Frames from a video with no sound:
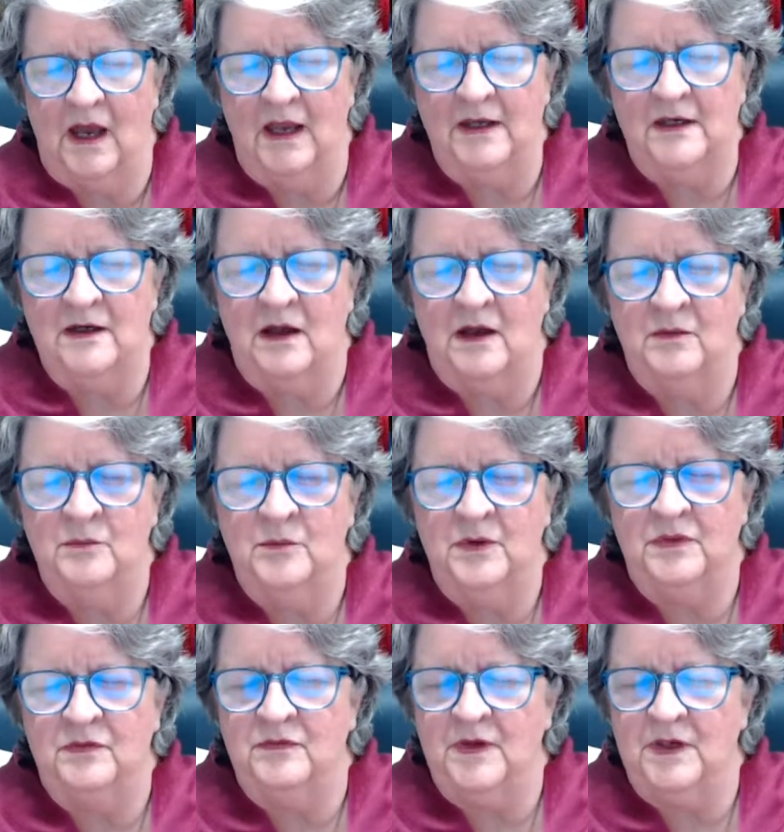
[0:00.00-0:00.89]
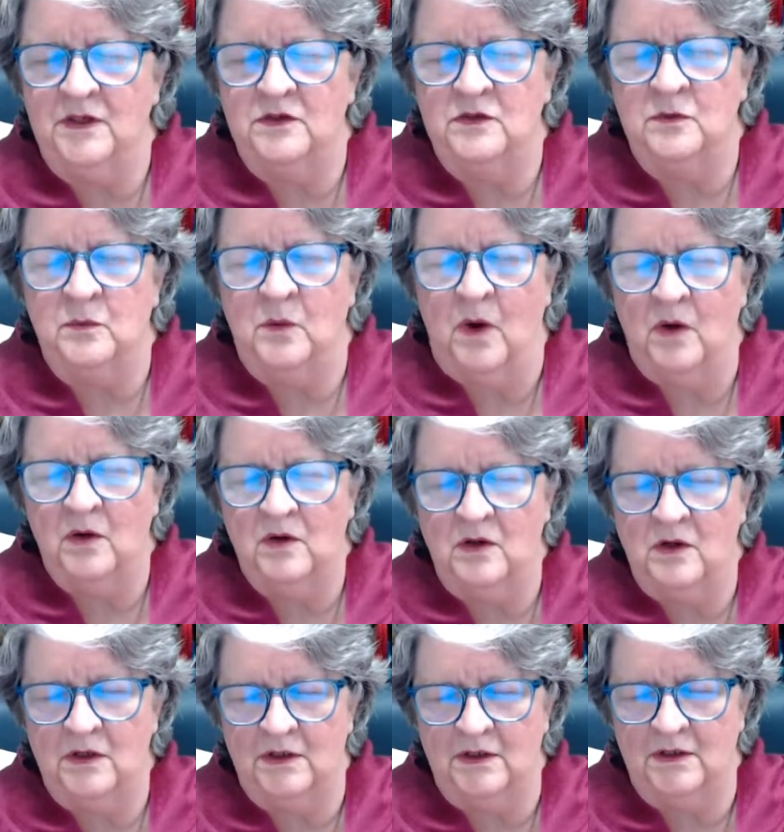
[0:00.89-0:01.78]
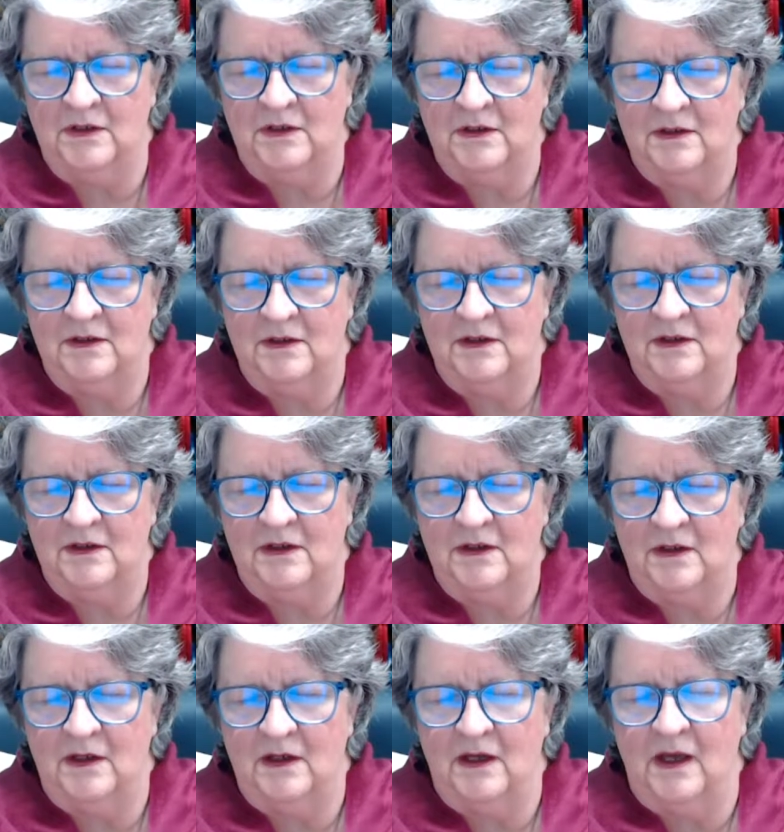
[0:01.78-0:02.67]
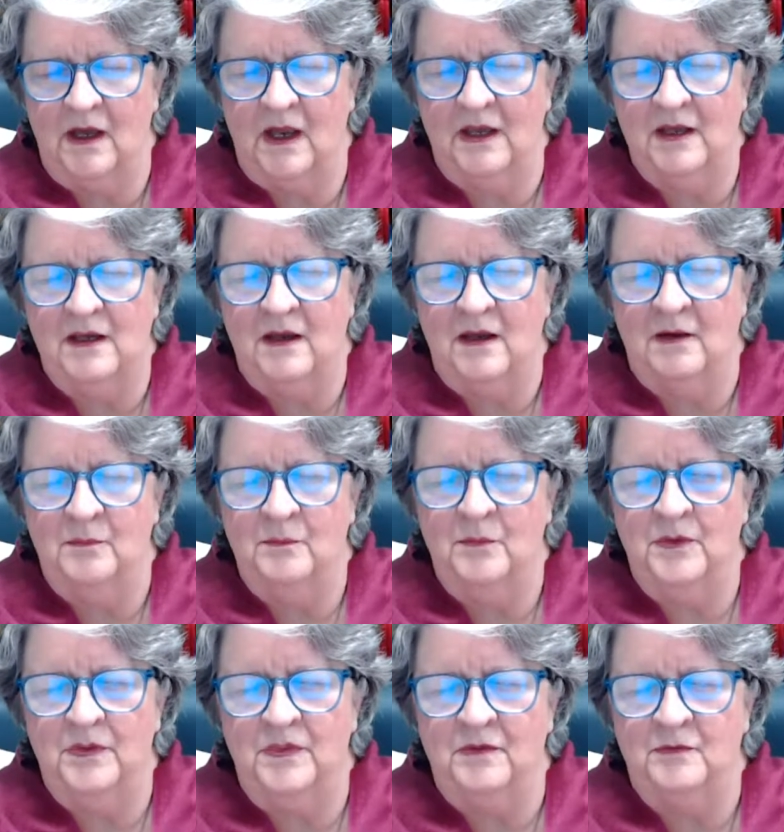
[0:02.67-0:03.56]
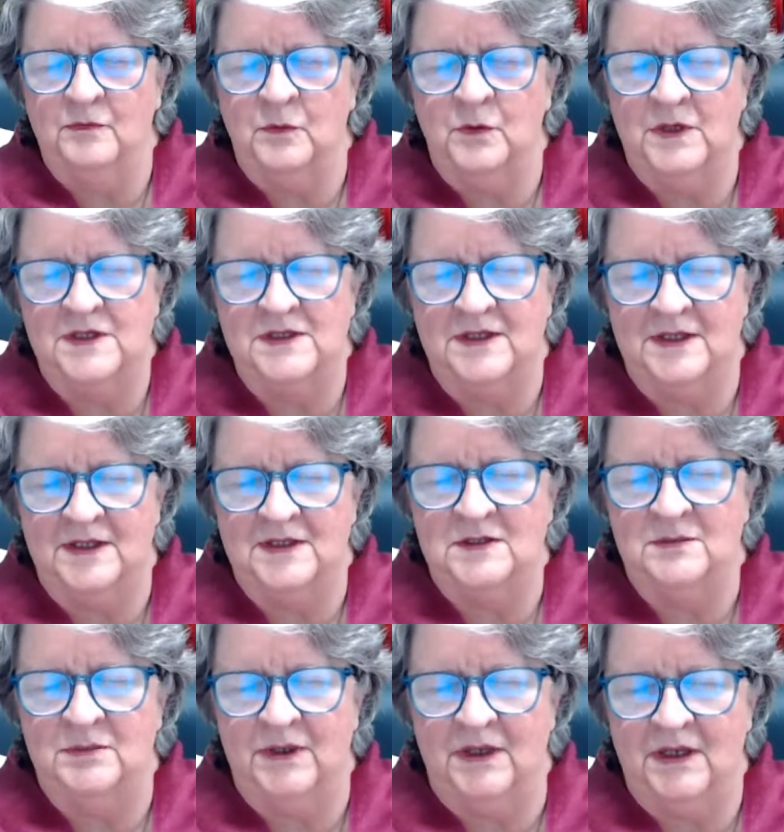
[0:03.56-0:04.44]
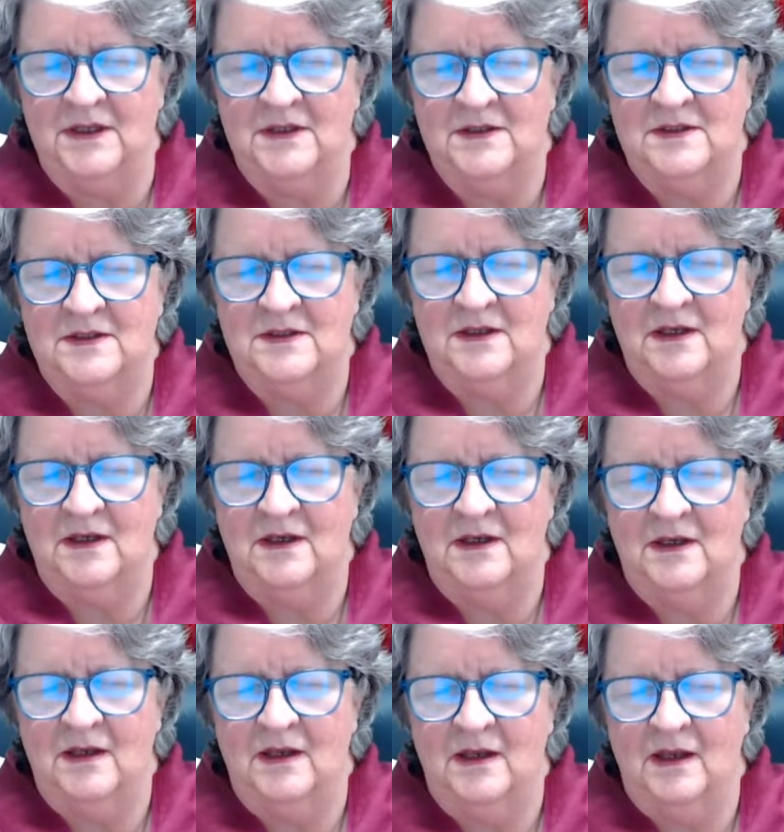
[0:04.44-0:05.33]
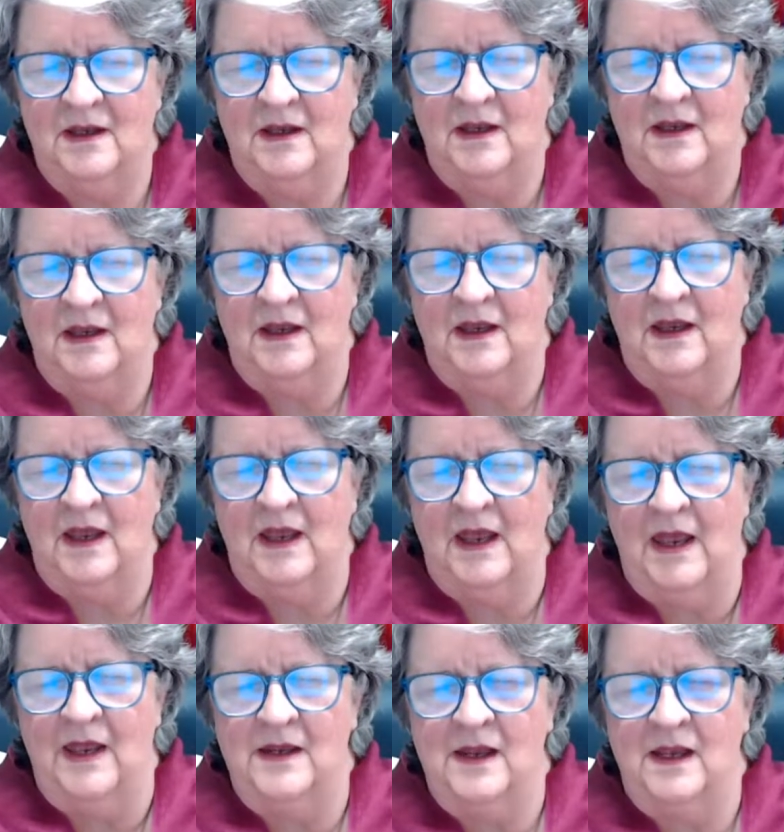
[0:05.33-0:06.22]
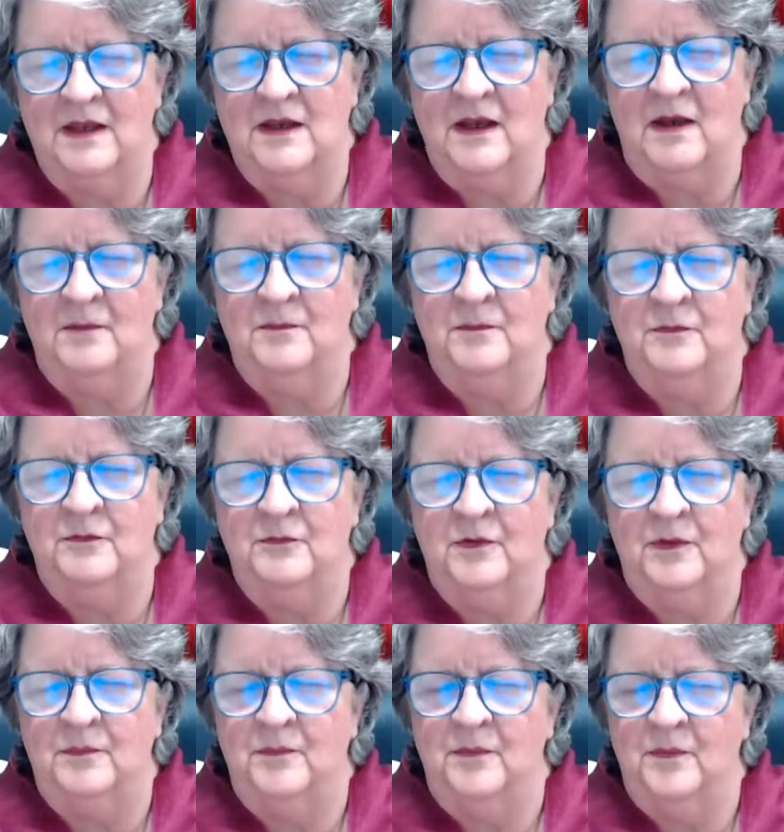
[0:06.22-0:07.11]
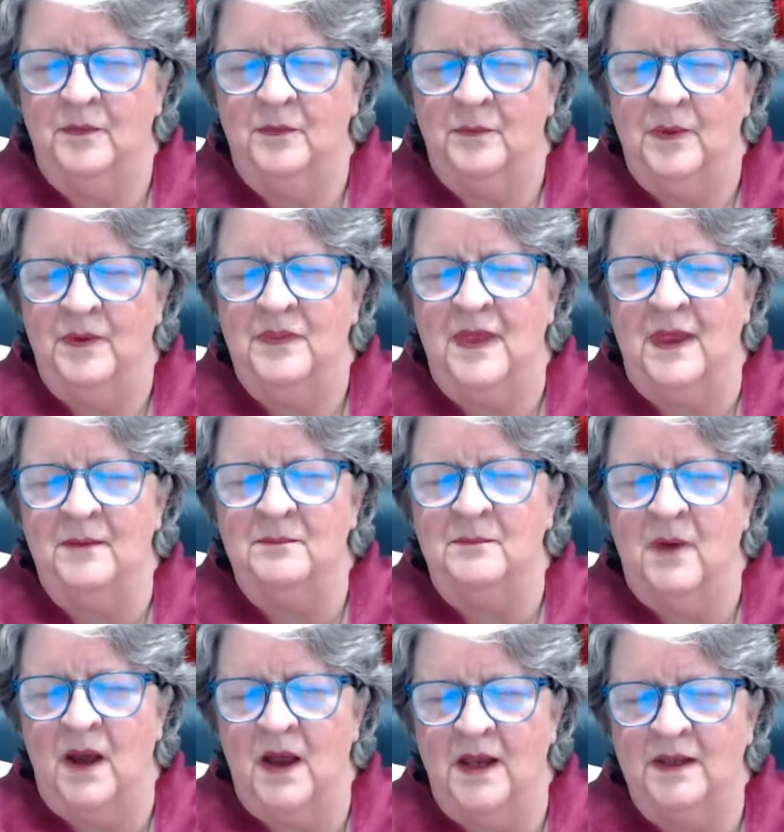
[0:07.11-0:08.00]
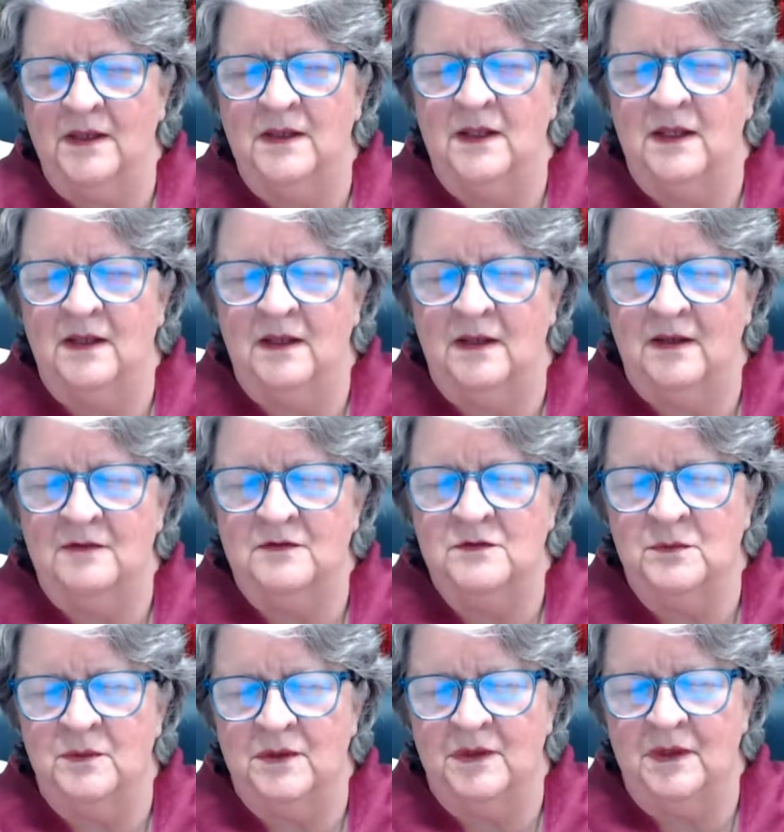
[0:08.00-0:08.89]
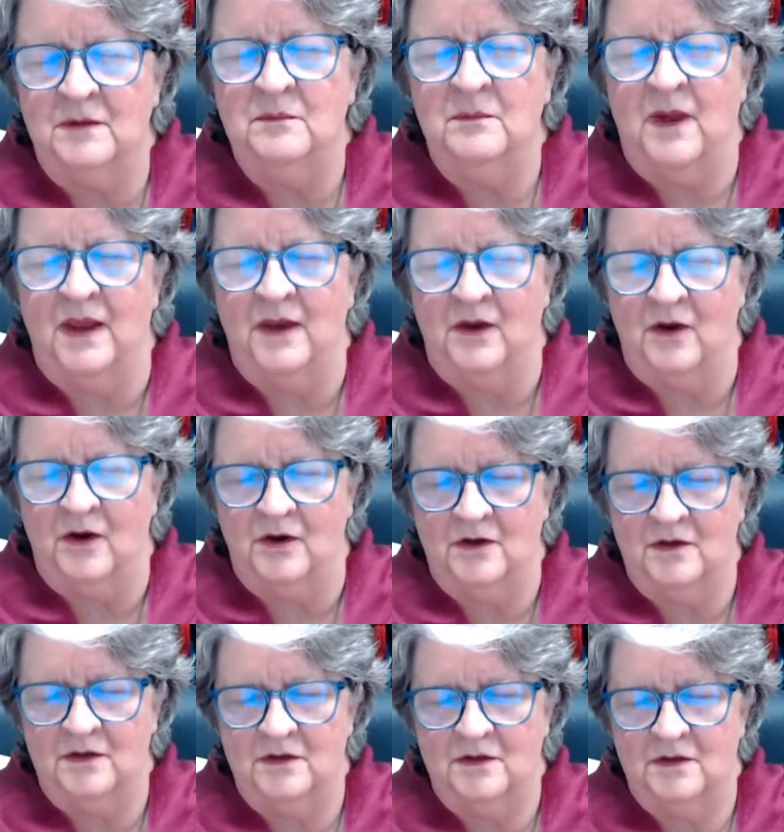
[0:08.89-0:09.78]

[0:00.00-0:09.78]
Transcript: I come with feet to walk on. I come with a voice that speaks. And I come with a mind that lives within my heart.